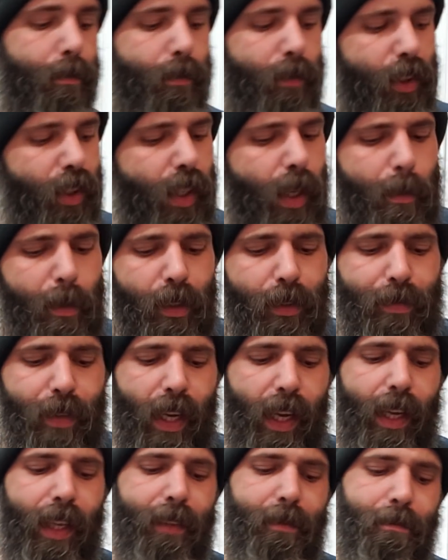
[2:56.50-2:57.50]
You're able to
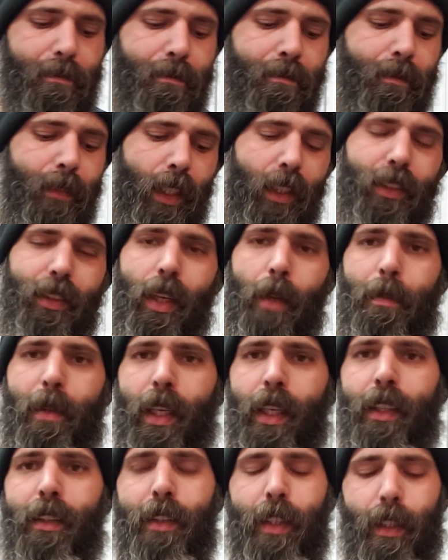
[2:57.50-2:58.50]
find some
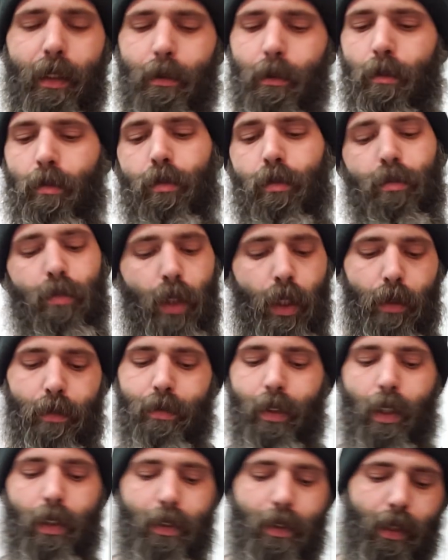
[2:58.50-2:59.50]
things like, well,
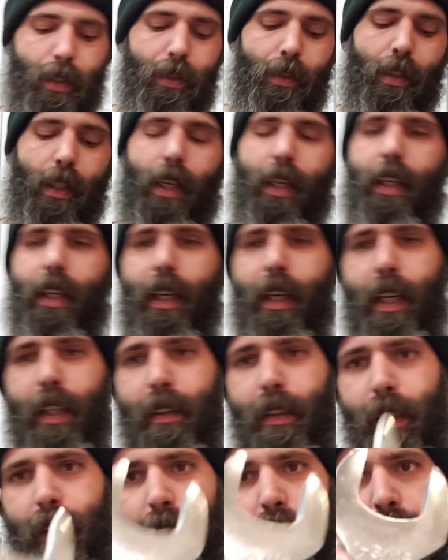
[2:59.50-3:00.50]
for instance, like I
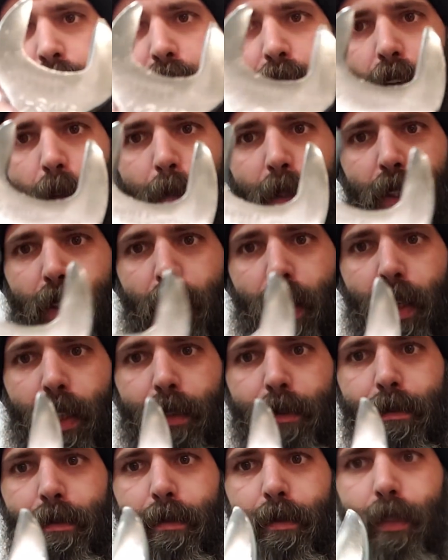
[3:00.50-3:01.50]
got this on Amazon.